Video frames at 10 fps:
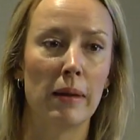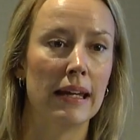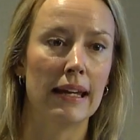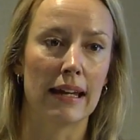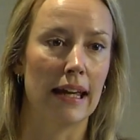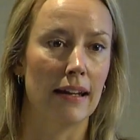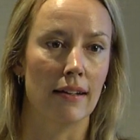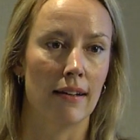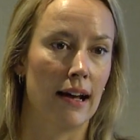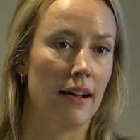being
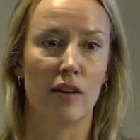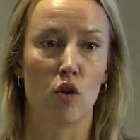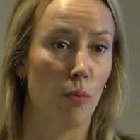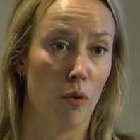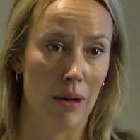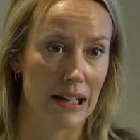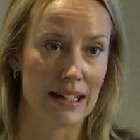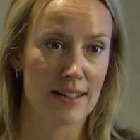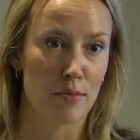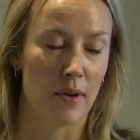in the global
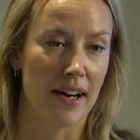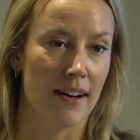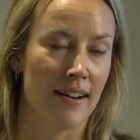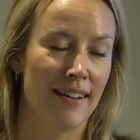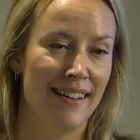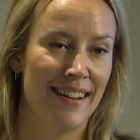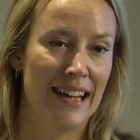market where